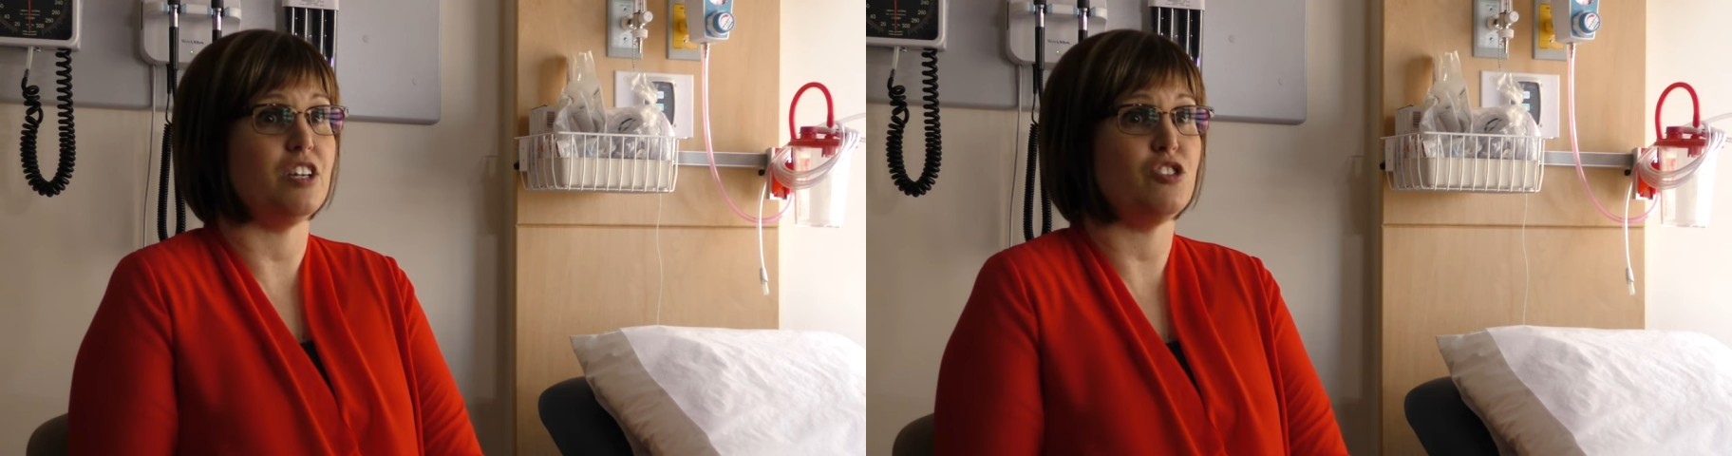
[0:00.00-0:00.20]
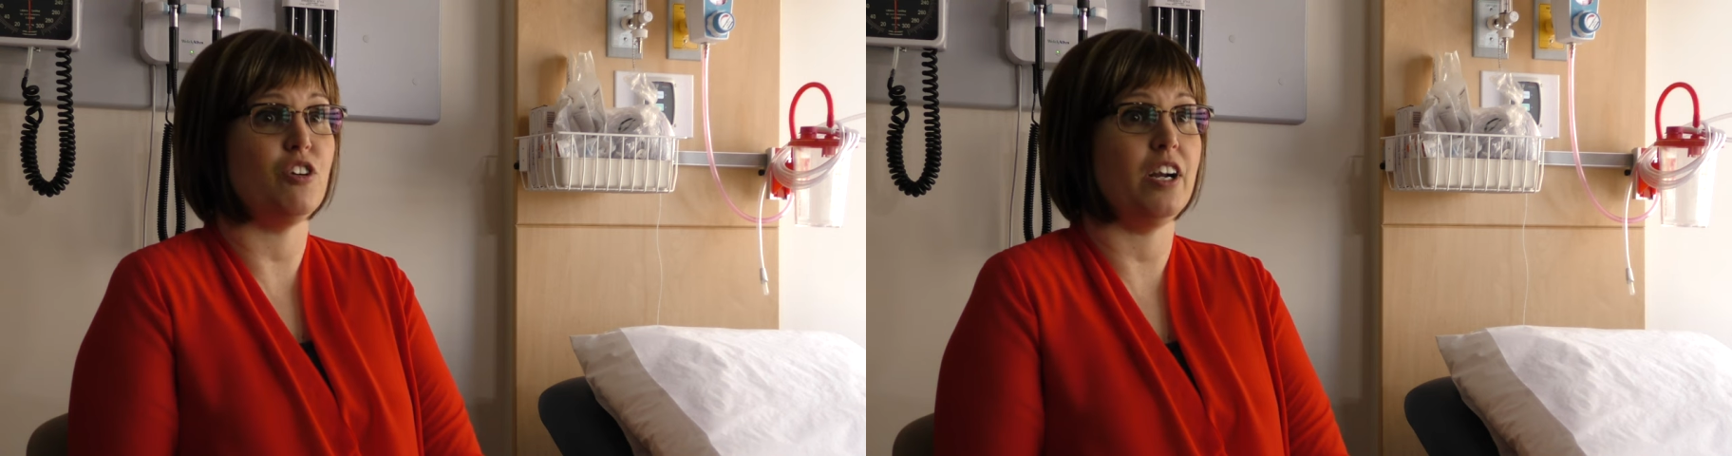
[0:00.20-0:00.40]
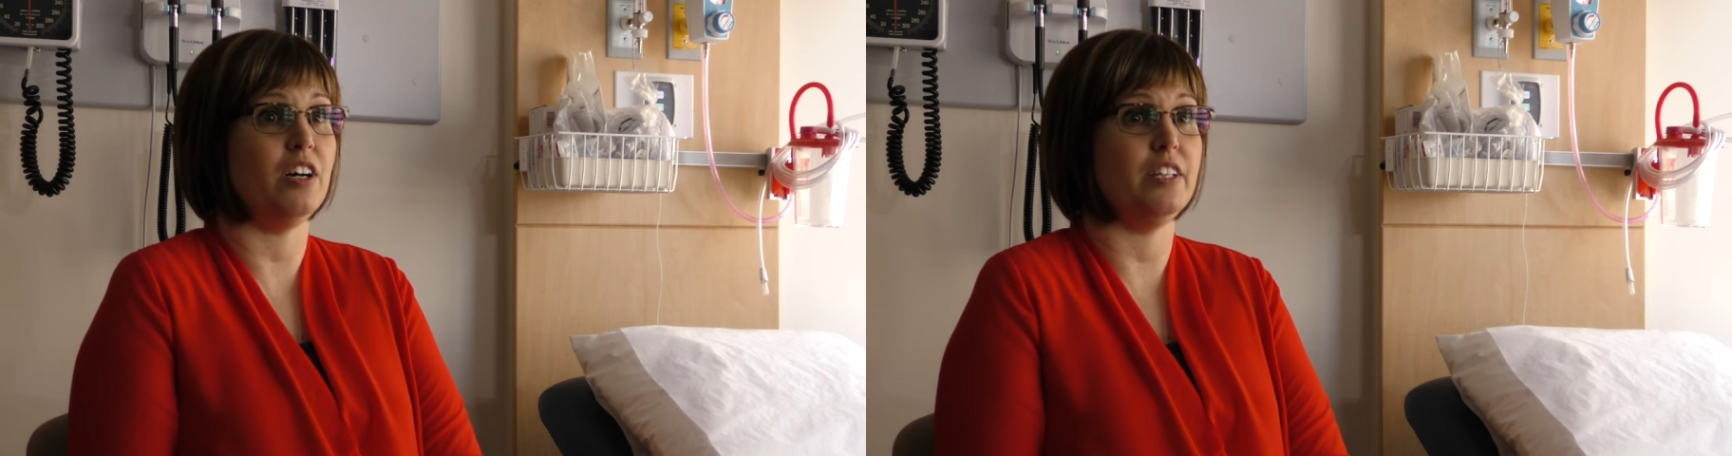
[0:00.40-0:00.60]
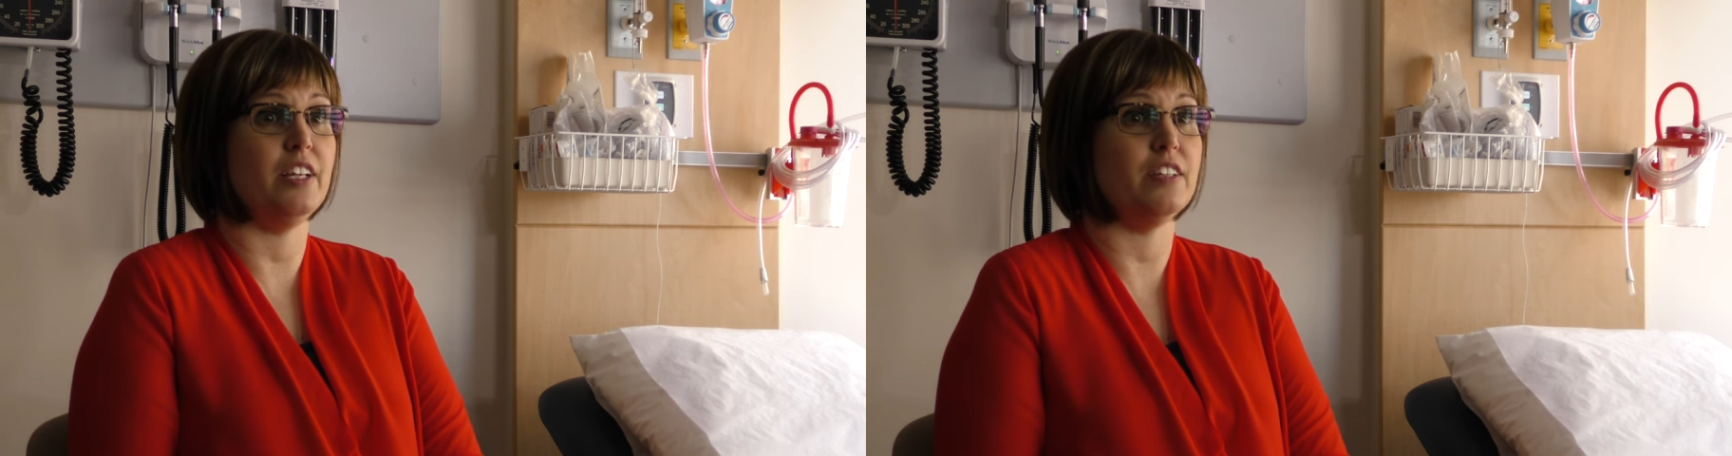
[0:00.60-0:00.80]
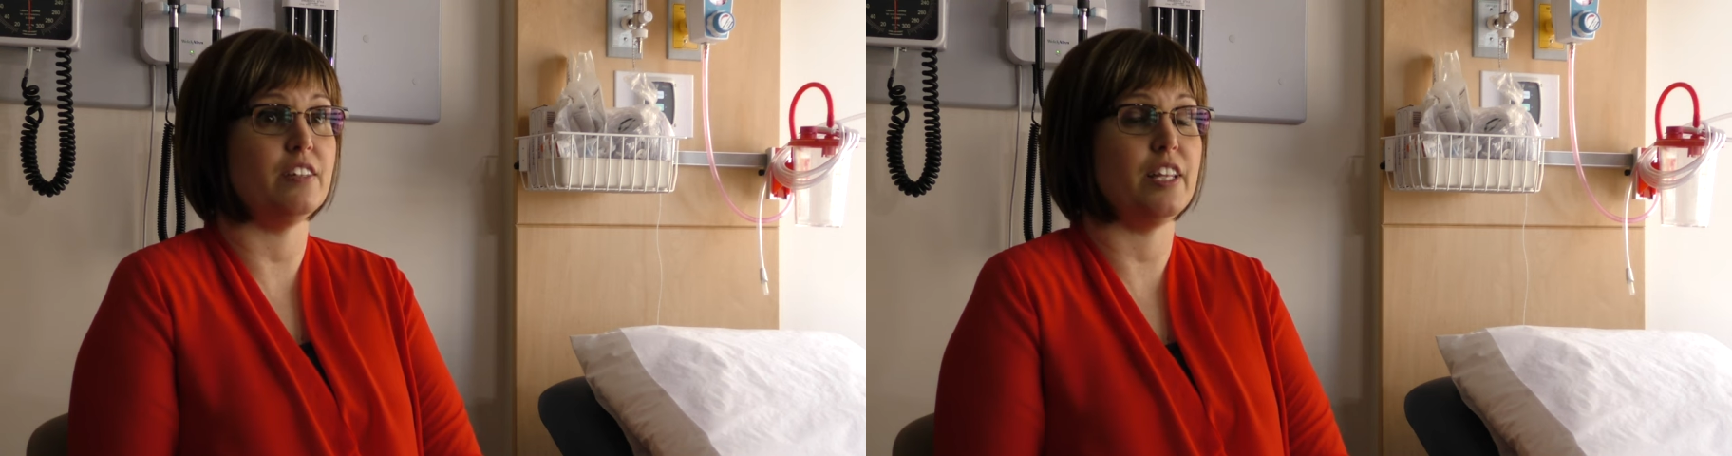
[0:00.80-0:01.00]
I tried all the
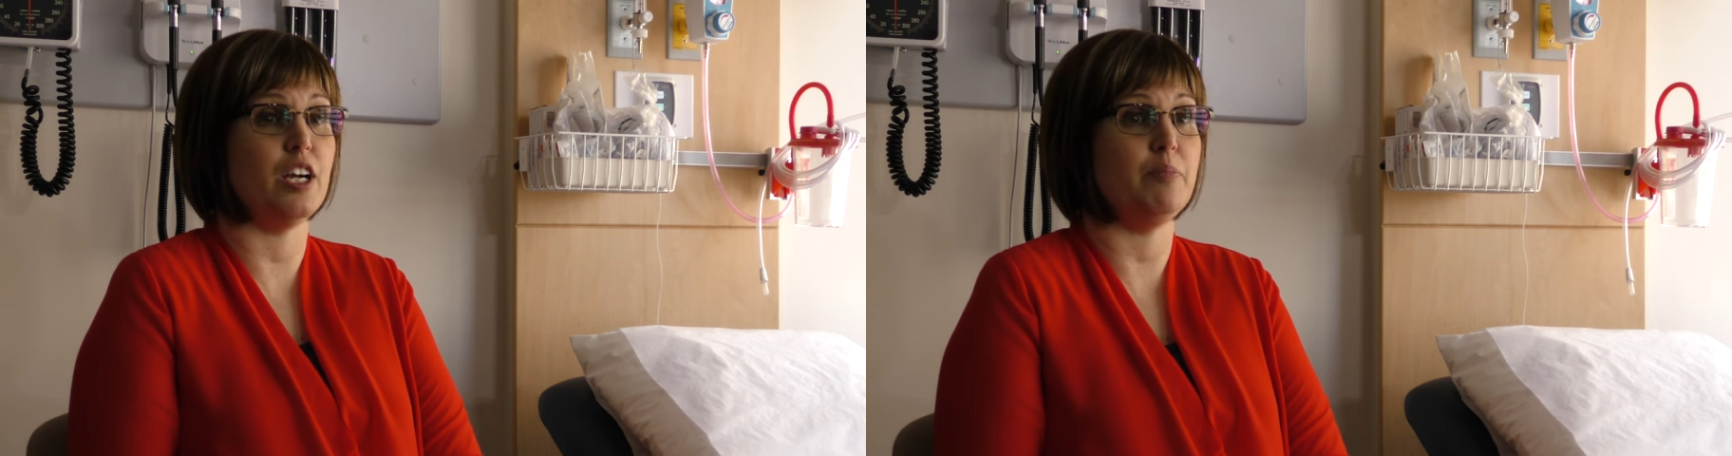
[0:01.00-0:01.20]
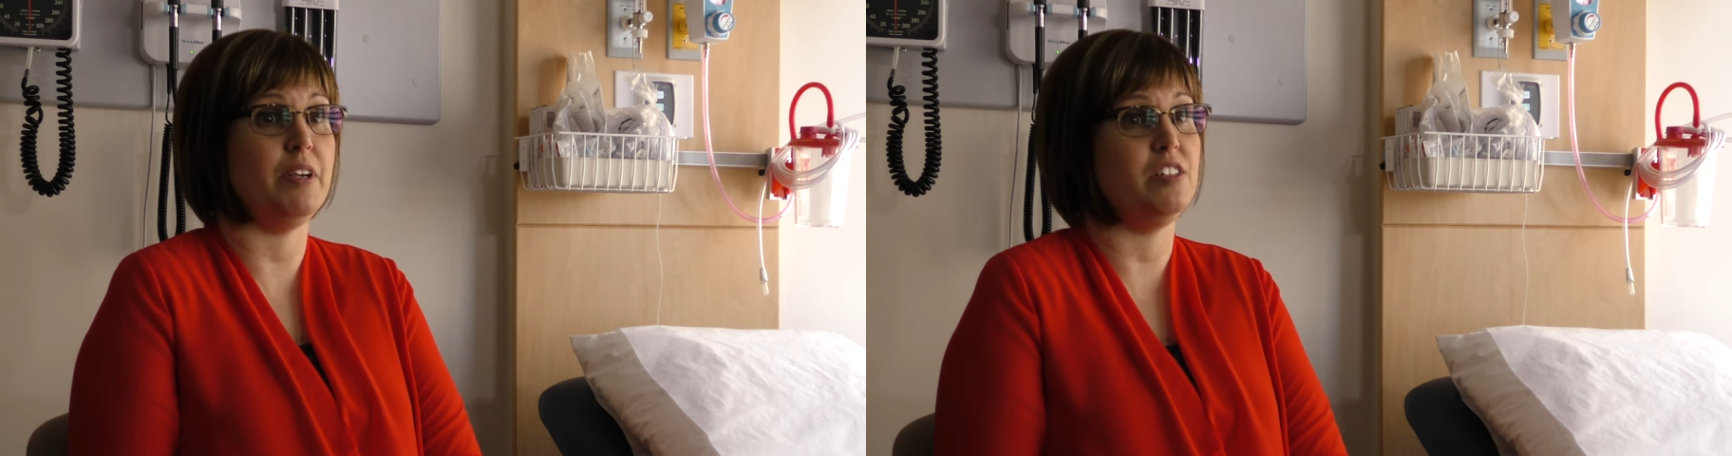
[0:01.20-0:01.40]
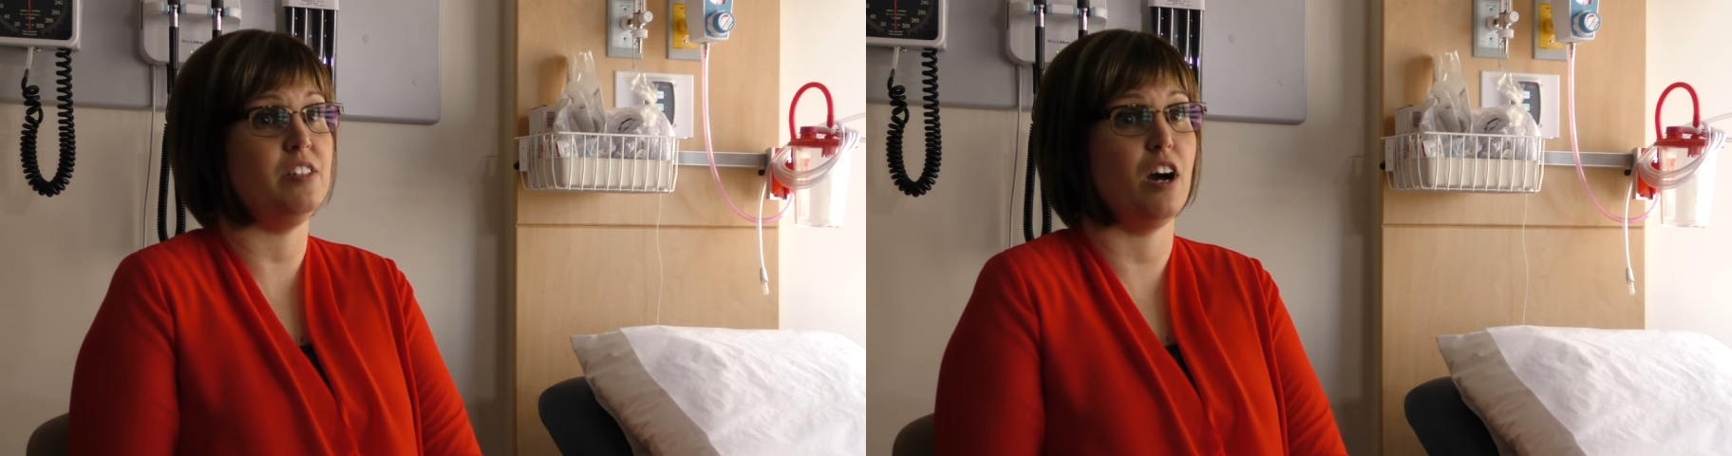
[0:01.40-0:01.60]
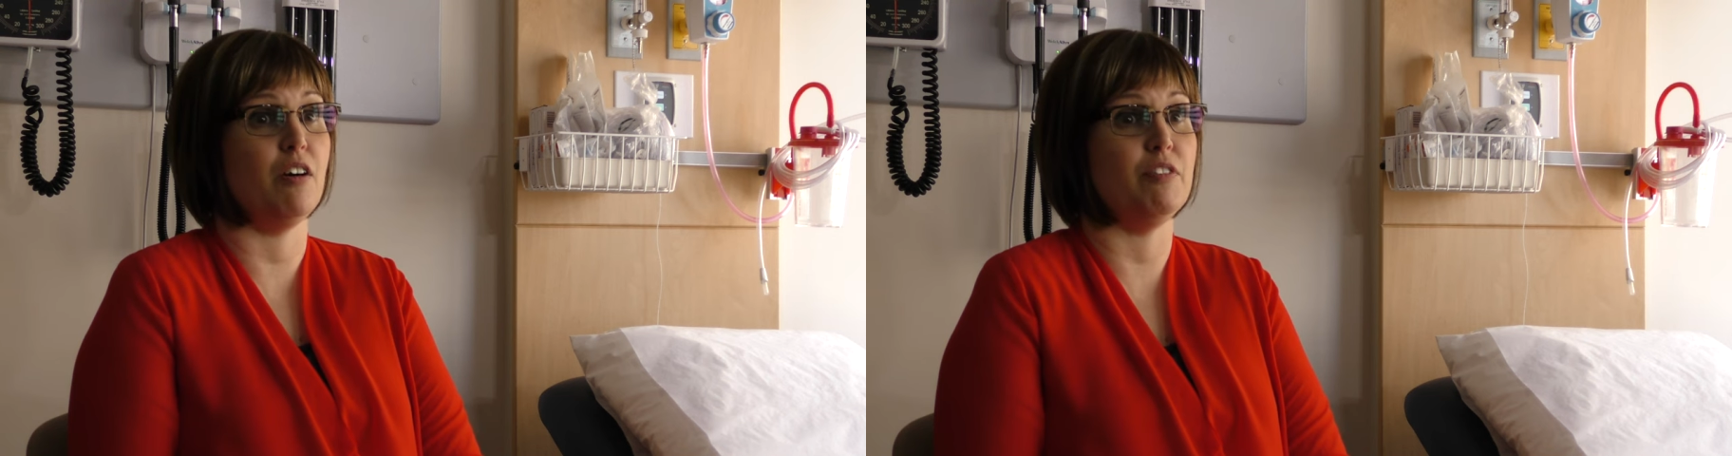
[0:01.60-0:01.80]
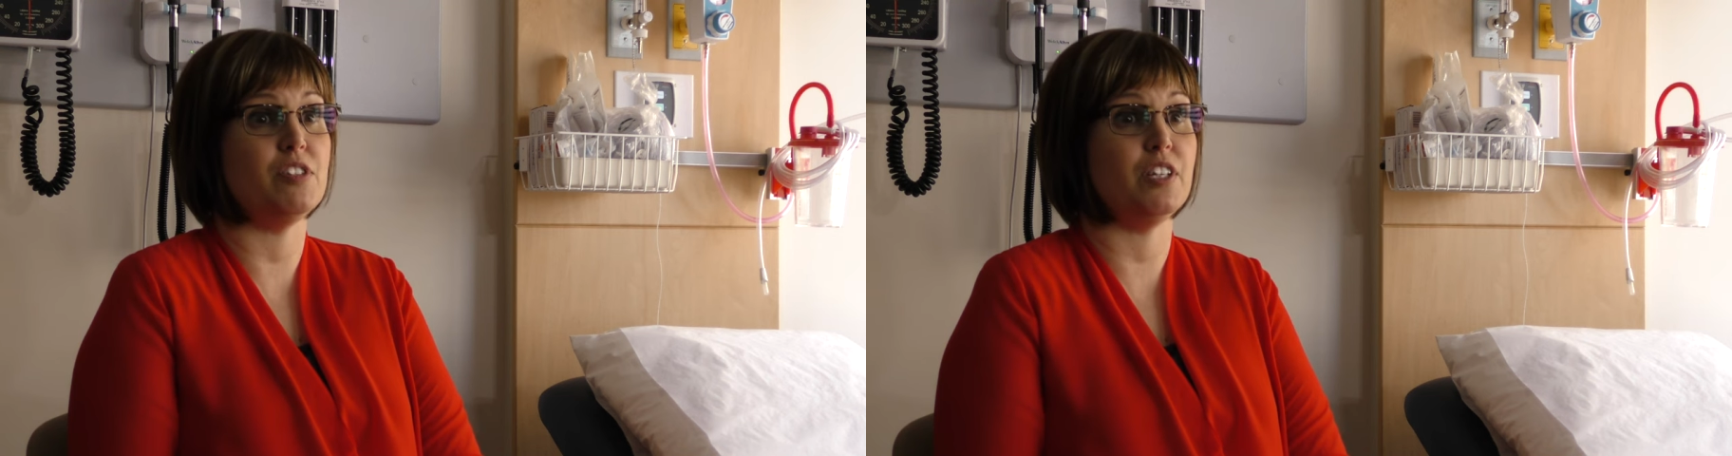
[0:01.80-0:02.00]
other therapies and they
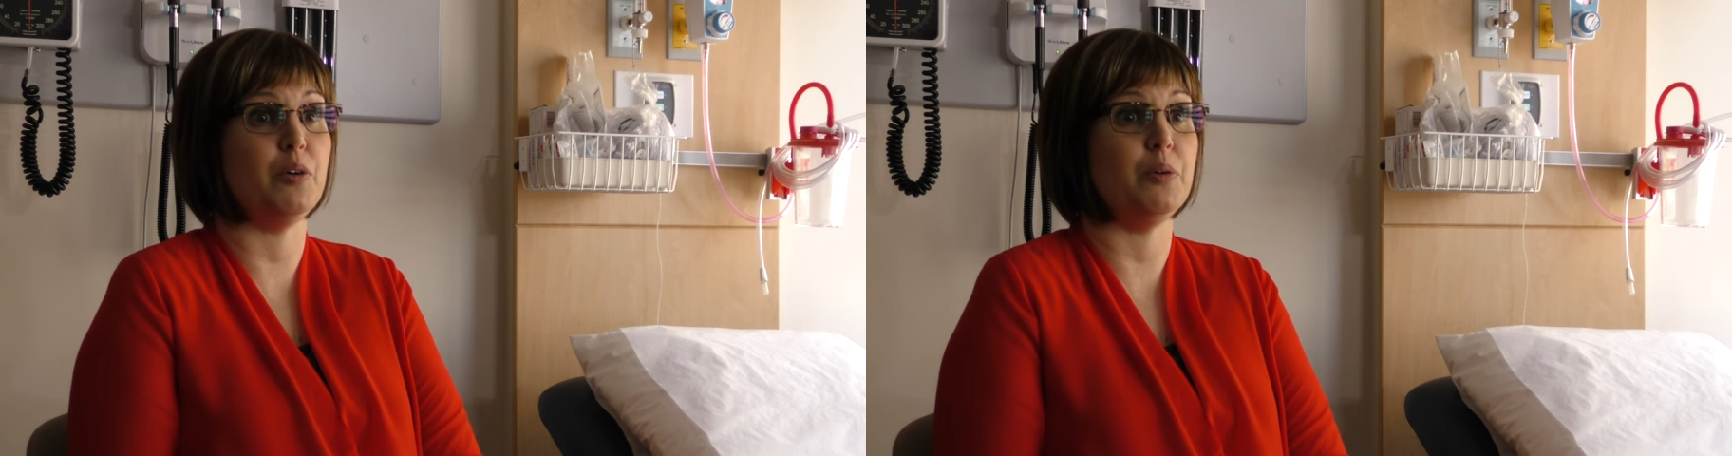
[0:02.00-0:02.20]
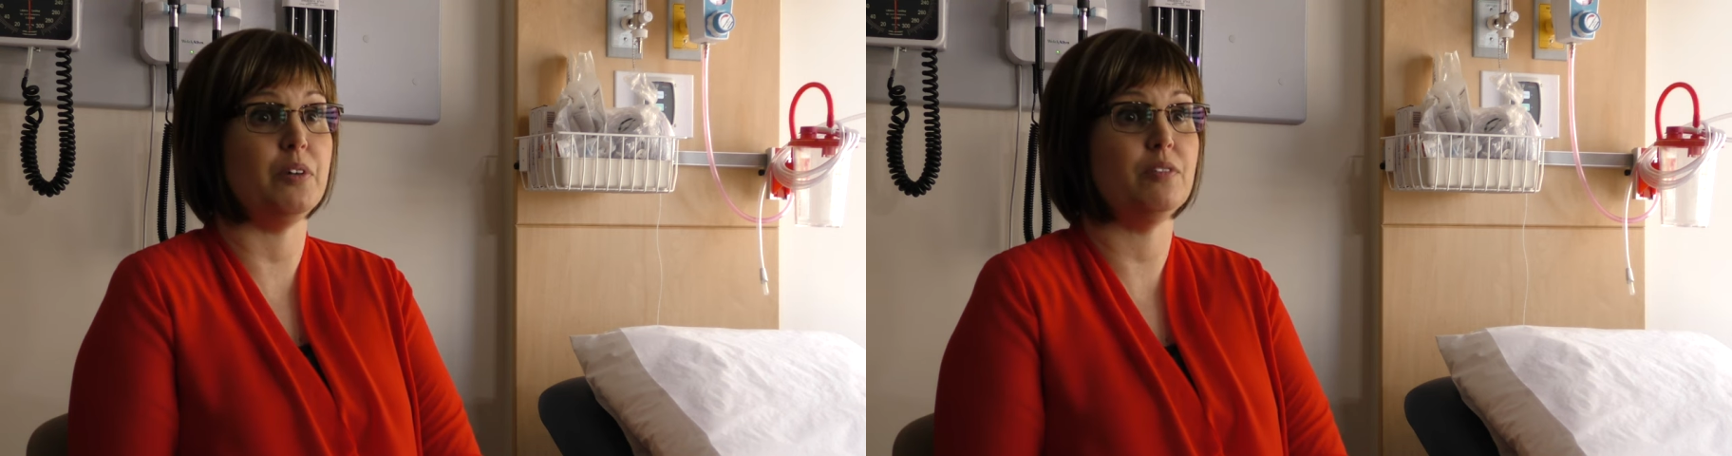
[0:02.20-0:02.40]
obviously